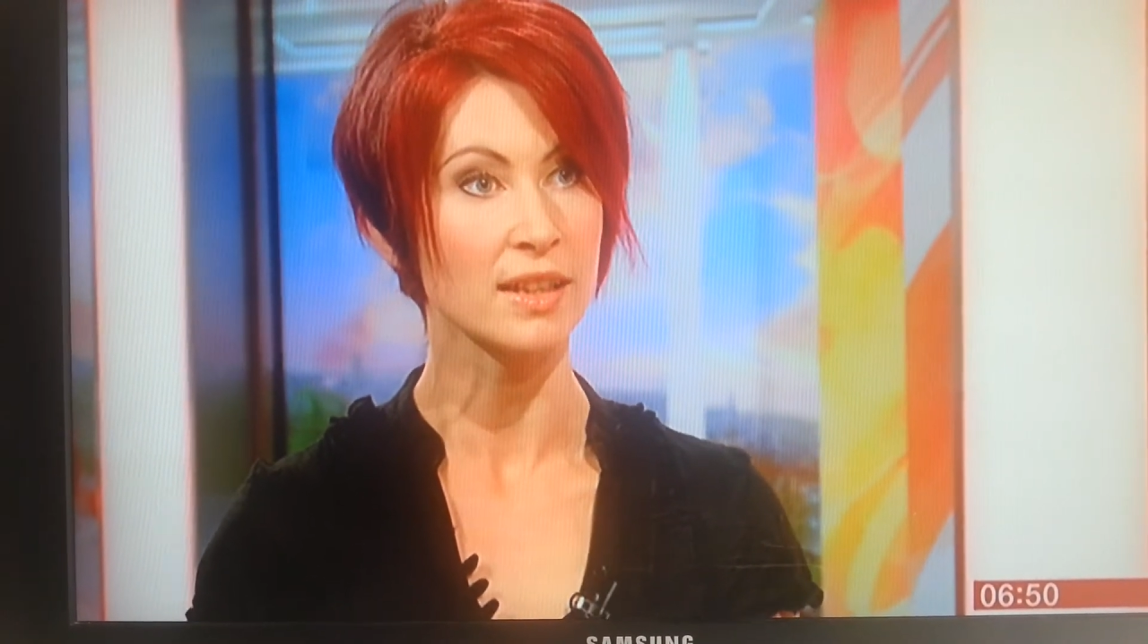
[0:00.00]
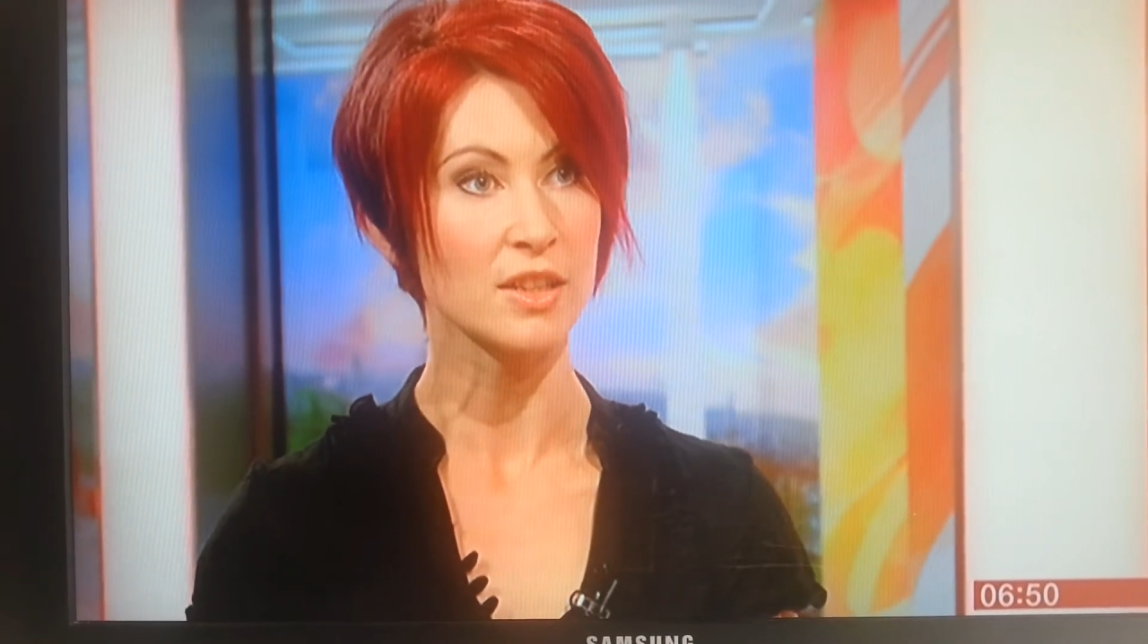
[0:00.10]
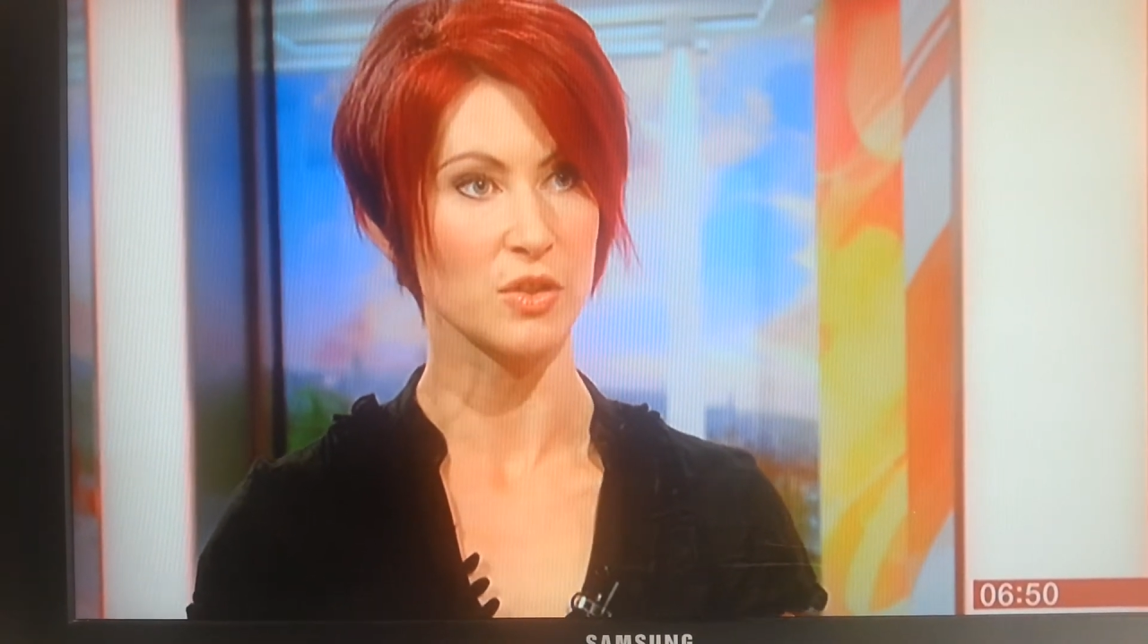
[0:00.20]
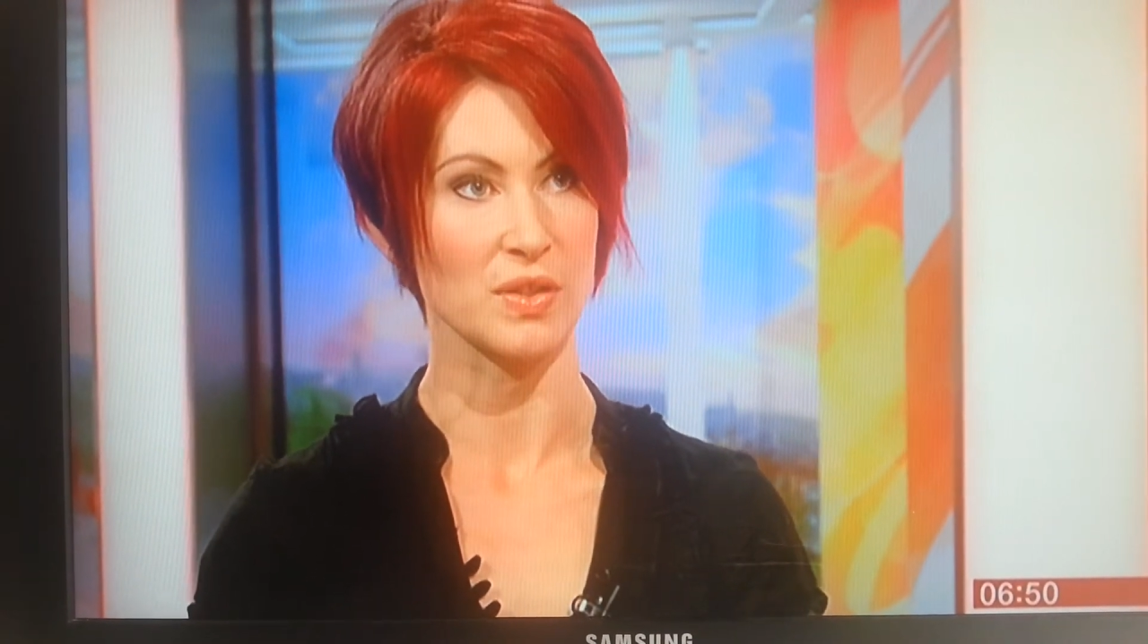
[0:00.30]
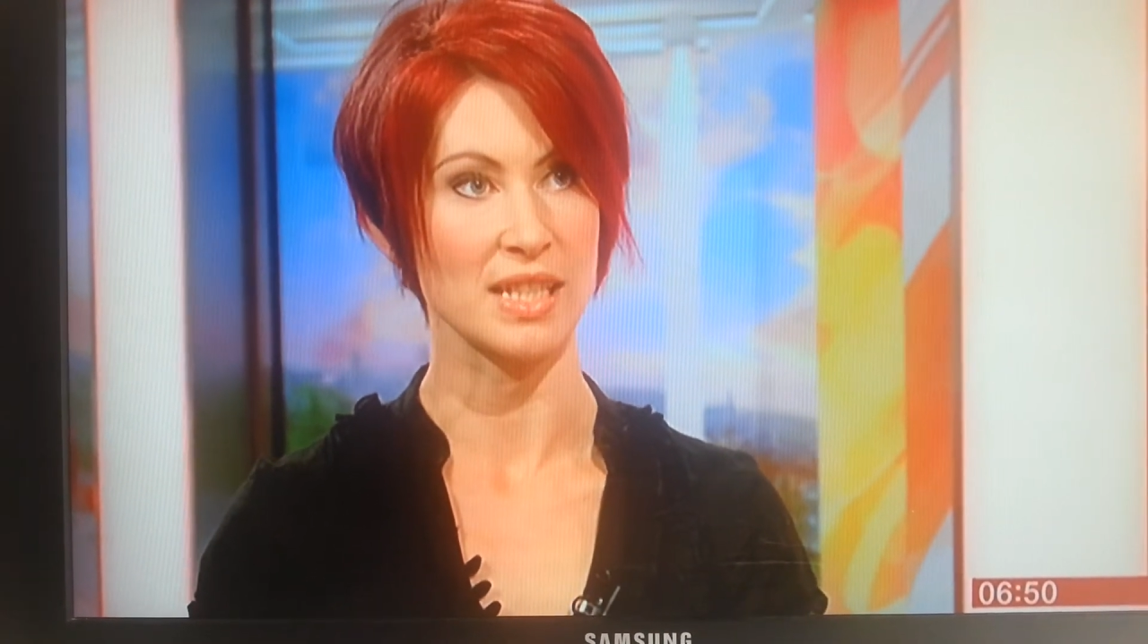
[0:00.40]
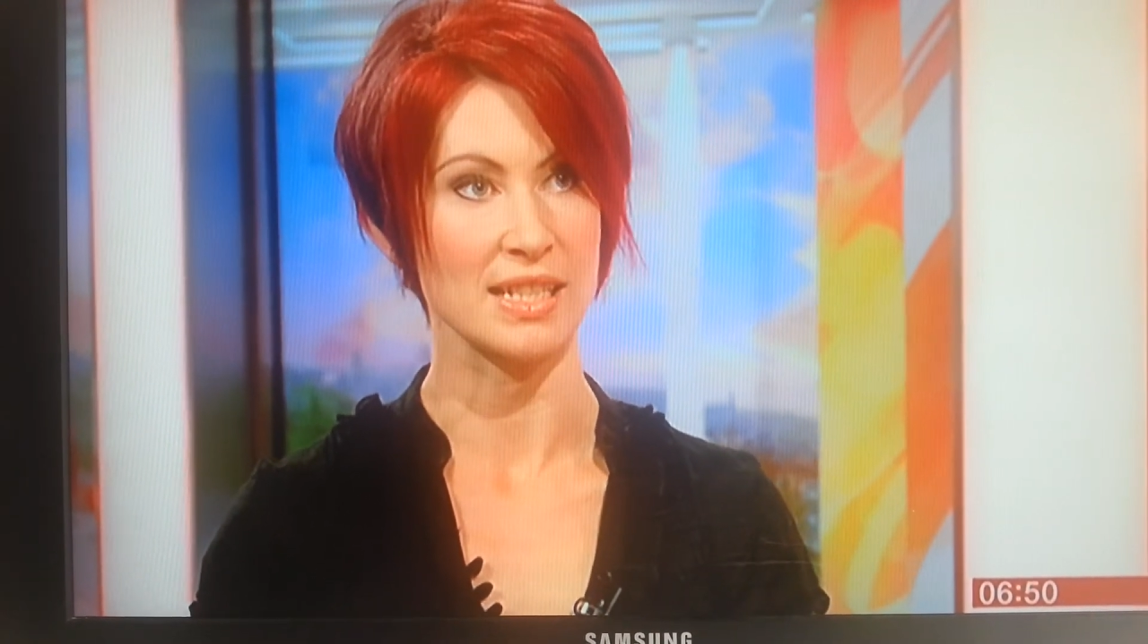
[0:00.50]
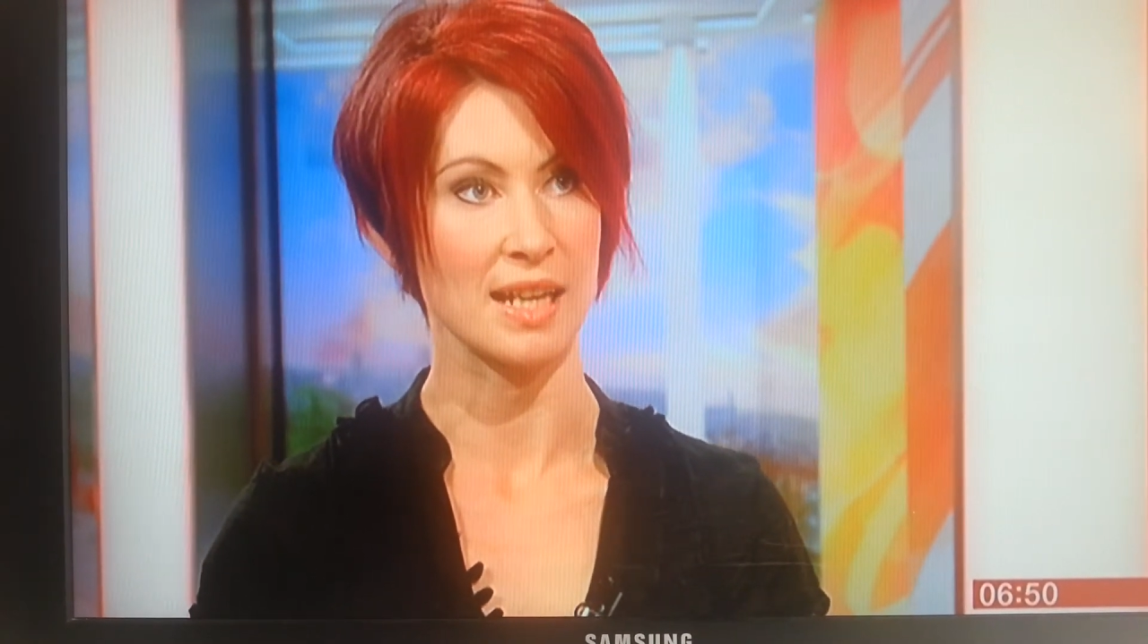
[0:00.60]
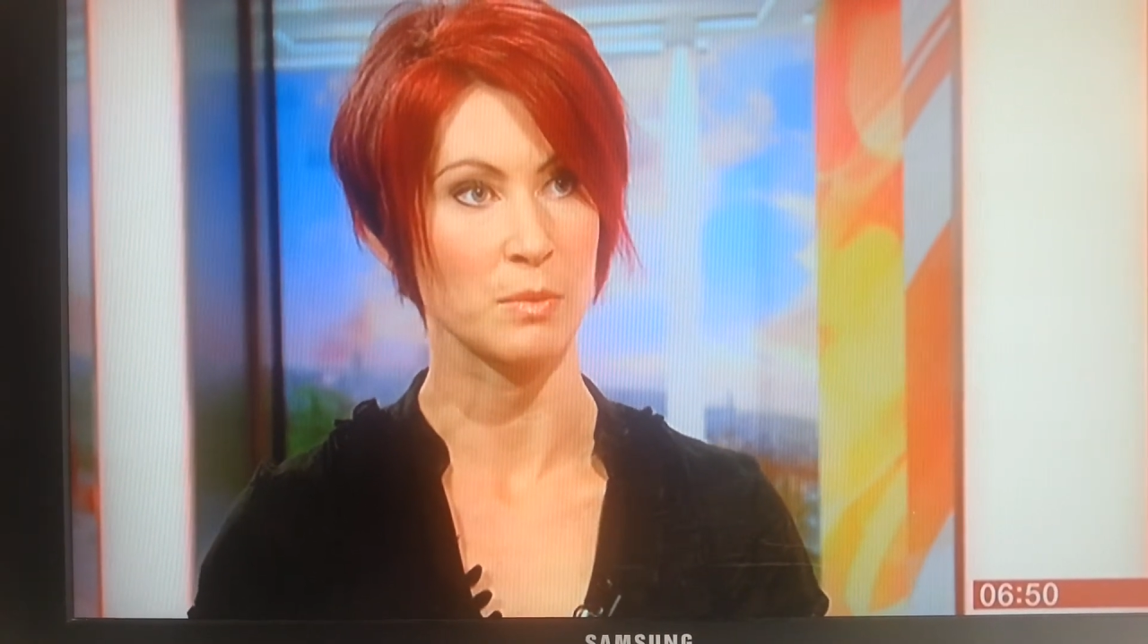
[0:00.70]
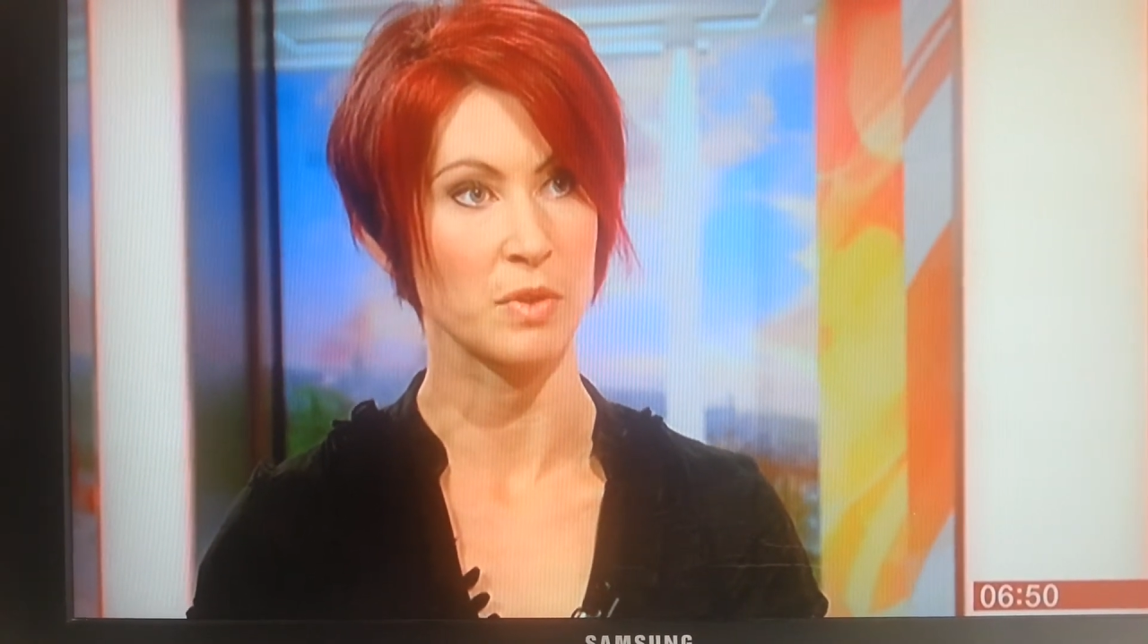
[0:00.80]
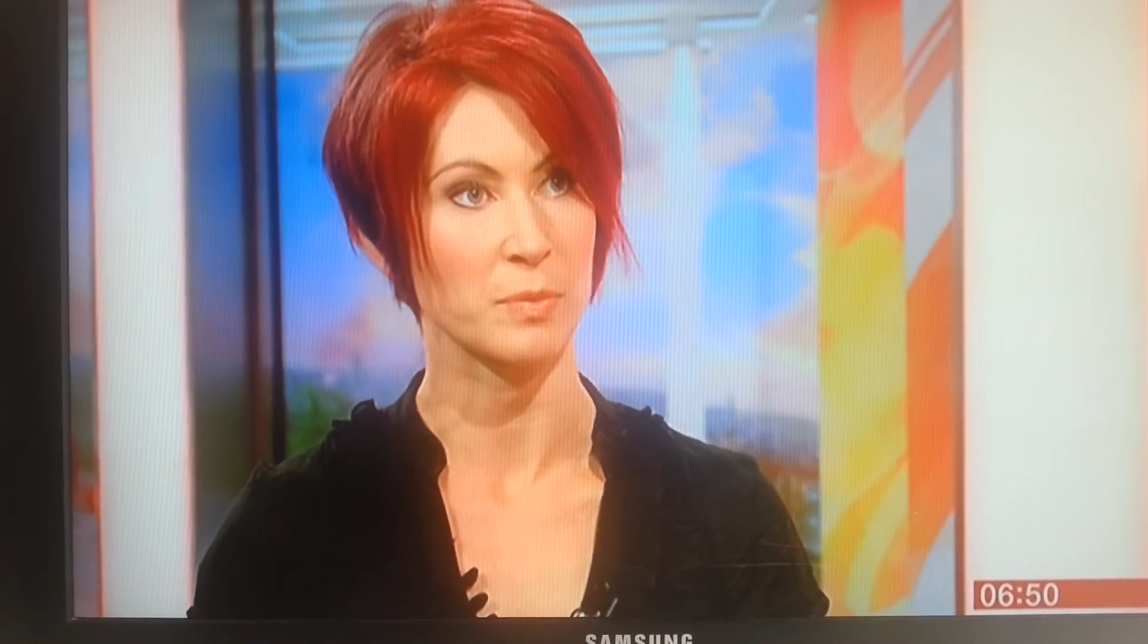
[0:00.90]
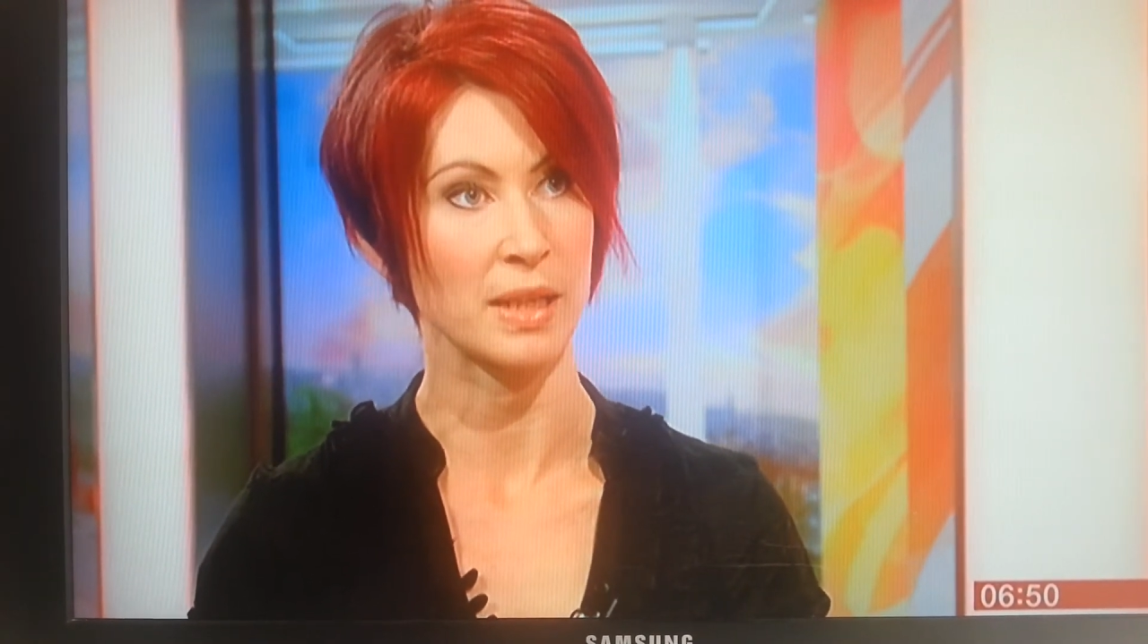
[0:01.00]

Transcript: sort of sit down with